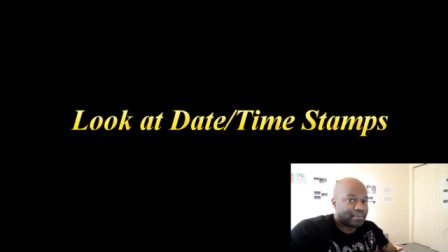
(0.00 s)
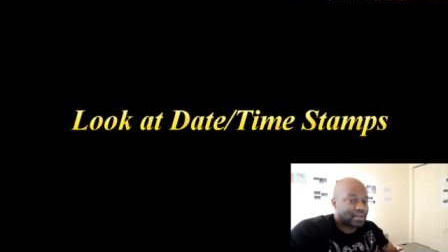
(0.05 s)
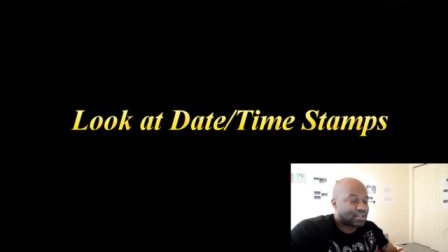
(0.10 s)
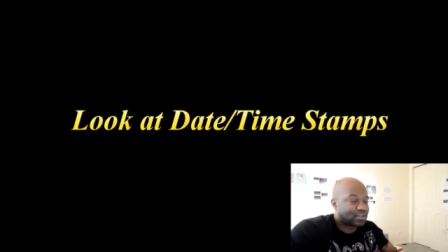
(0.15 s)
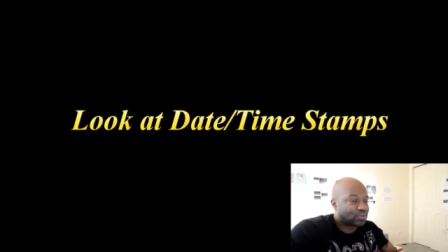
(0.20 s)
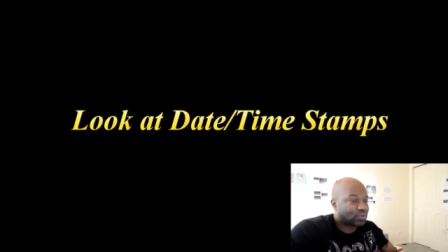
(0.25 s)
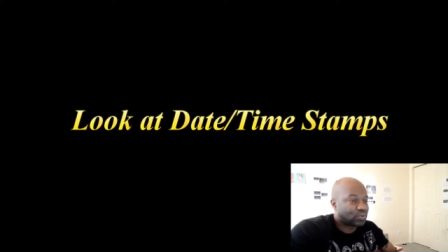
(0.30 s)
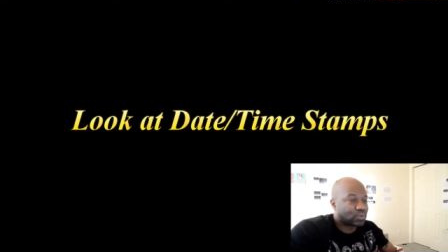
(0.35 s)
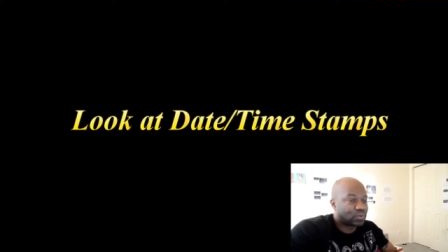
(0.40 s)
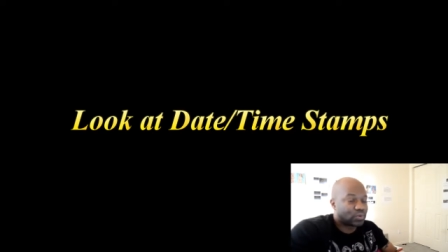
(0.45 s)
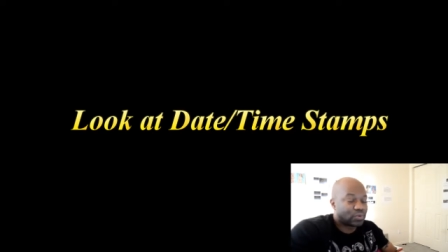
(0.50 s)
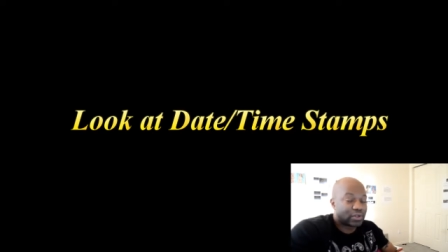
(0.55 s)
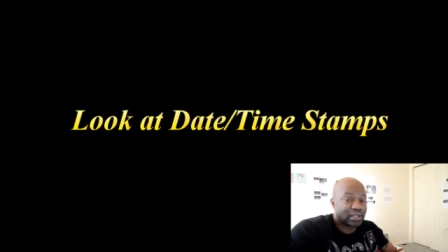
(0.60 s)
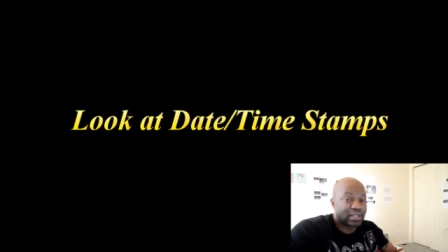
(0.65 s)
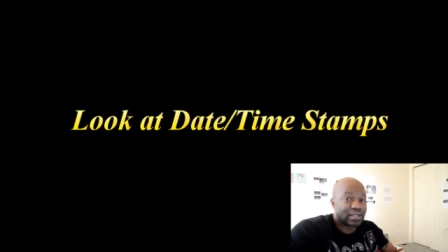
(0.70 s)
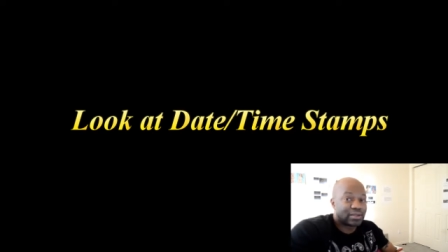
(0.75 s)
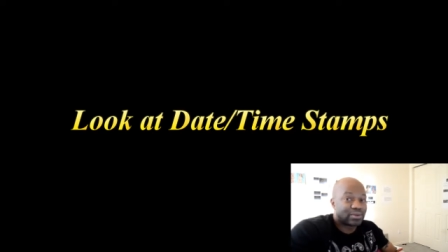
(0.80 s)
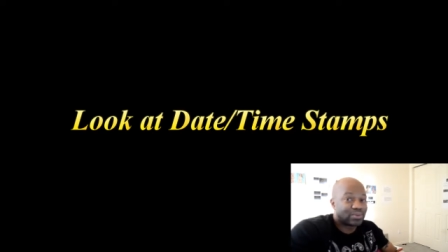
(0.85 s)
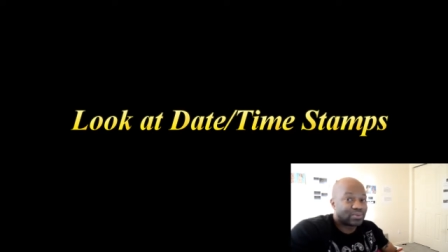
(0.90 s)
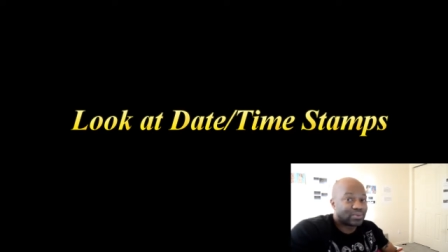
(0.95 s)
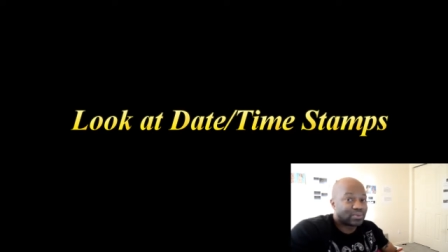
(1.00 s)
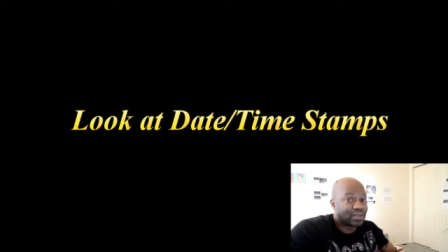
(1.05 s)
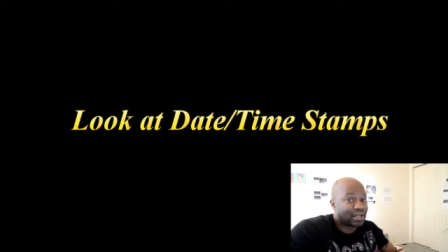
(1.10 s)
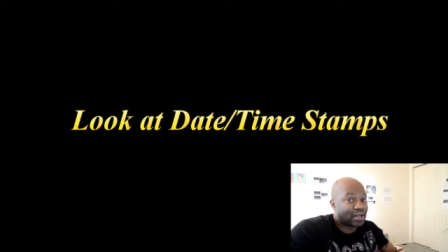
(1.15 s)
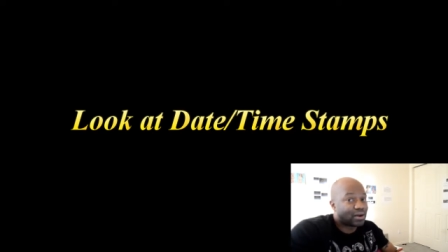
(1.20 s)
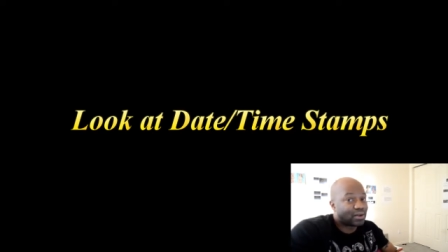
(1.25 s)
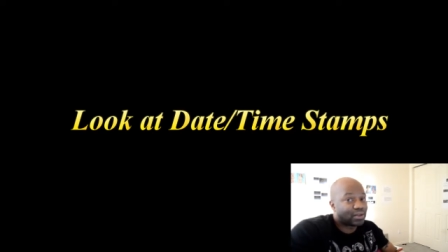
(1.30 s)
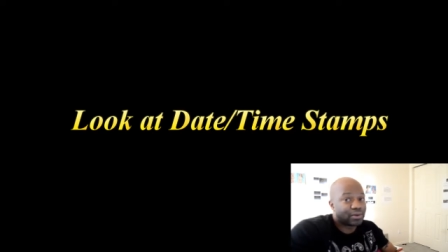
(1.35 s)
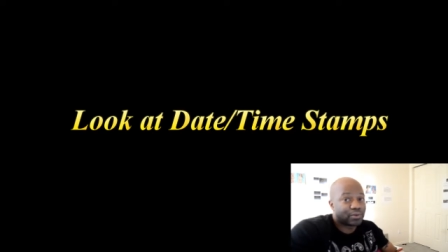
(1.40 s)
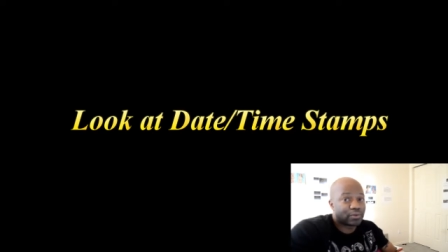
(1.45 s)
That's really
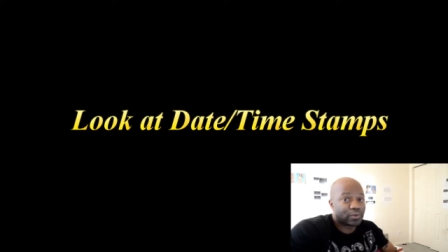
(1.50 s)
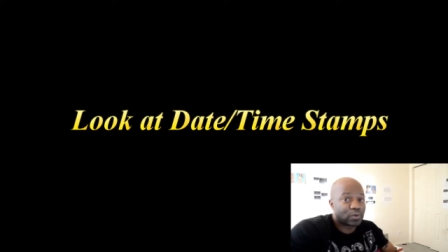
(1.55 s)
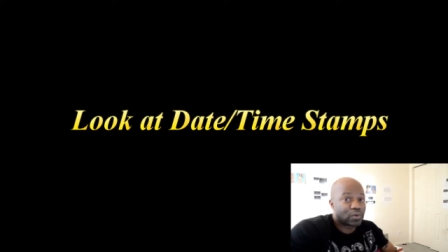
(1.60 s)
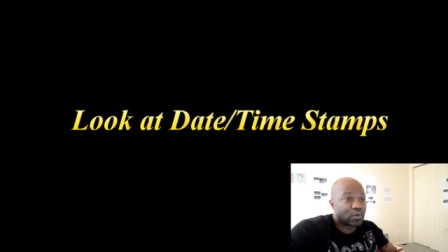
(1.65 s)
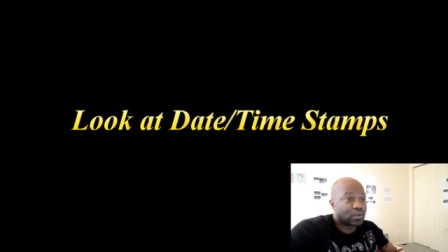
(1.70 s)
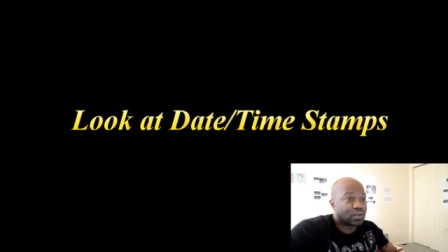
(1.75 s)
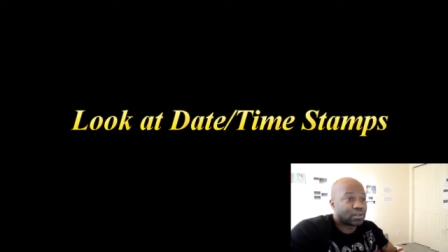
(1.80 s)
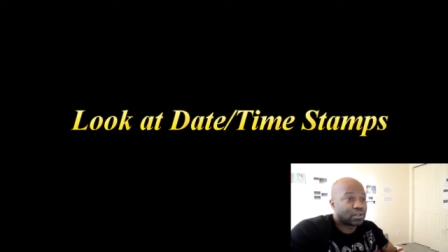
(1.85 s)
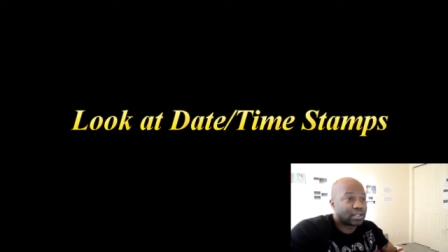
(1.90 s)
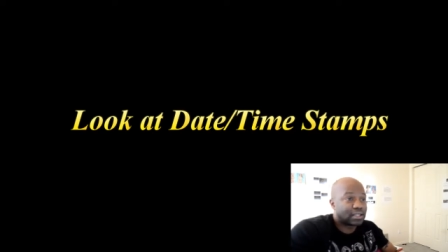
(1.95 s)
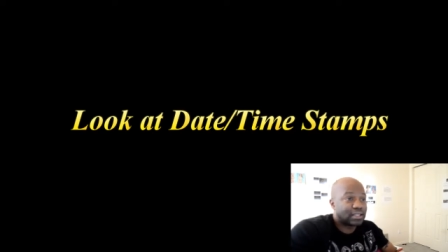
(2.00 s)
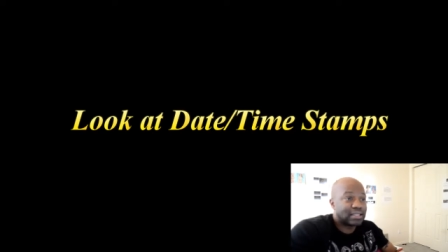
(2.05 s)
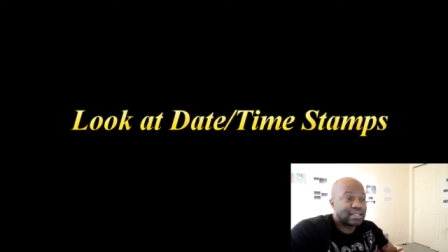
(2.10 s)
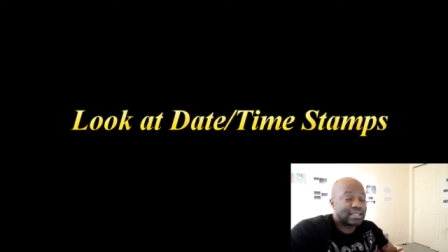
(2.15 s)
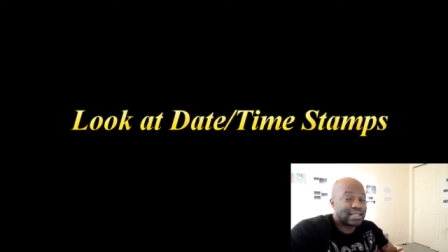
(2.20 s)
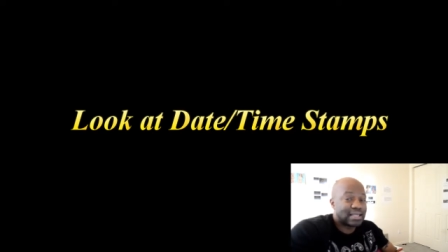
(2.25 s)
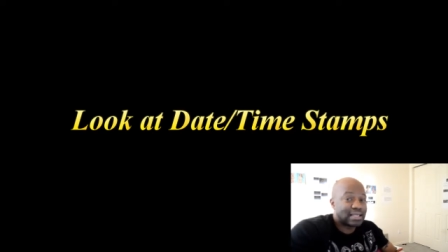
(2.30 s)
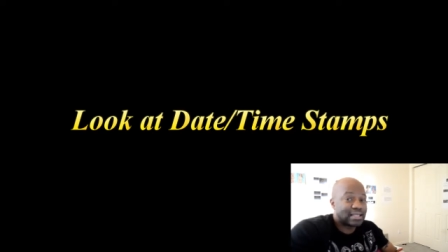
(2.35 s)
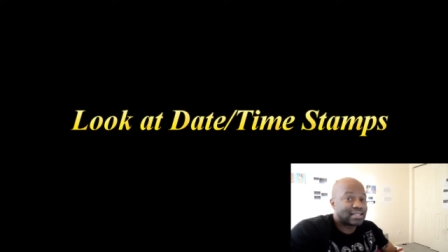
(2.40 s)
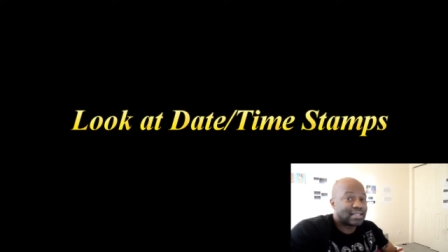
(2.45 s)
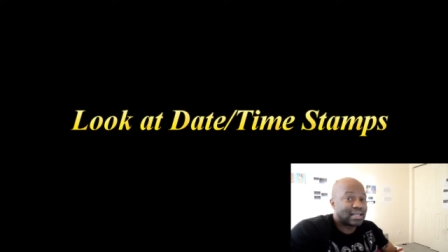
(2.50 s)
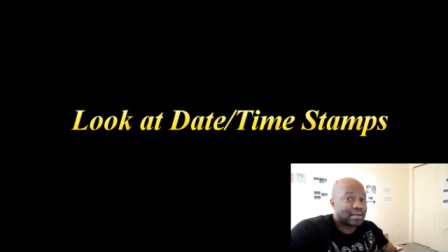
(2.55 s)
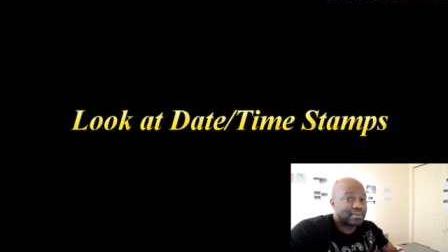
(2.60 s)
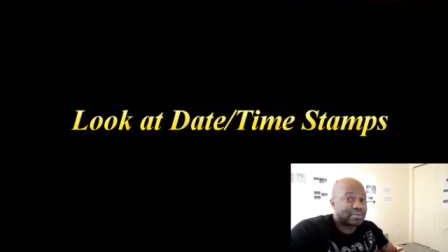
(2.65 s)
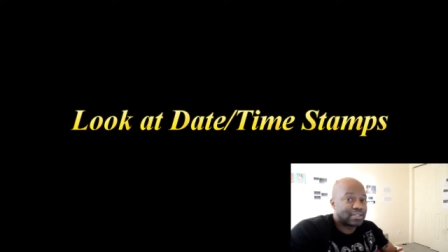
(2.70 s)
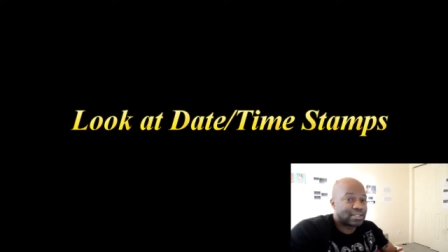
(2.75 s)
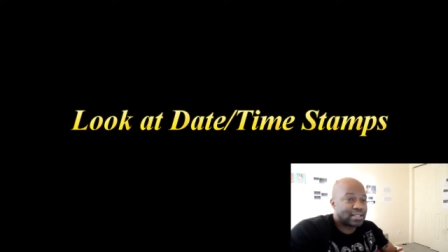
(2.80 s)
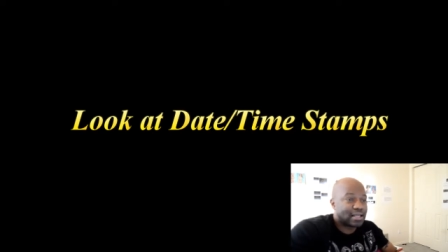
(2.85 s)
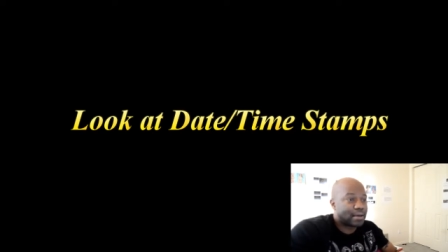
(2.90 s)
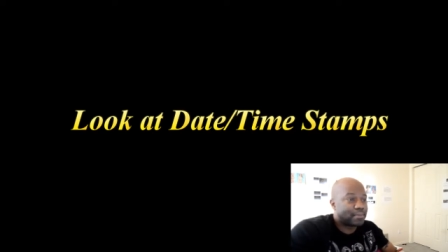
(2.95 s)
the only rule. Look at the date time
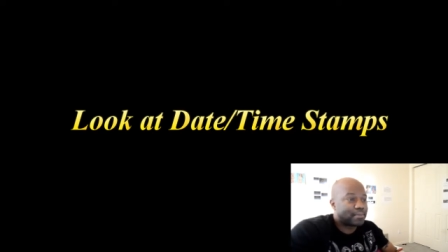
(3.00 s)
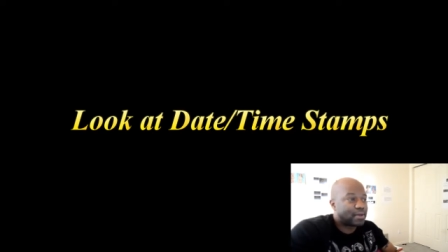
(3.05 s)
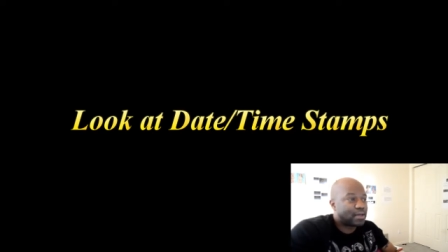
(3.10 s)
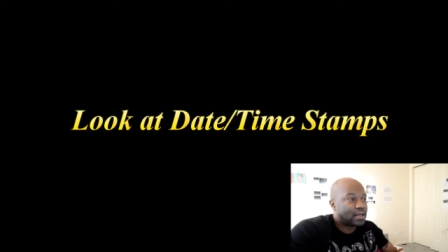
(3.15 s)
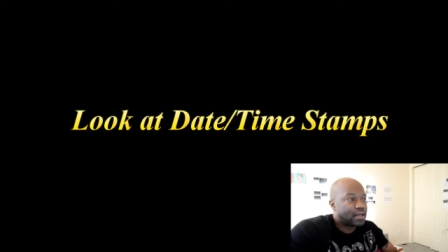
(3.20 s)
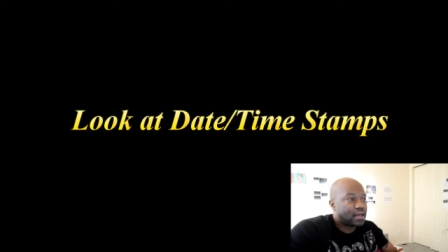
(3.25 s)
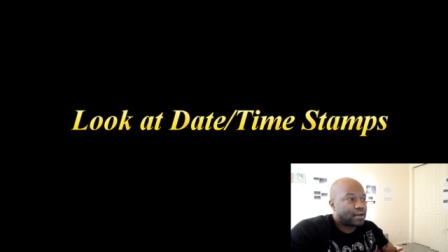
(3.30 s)
stamp.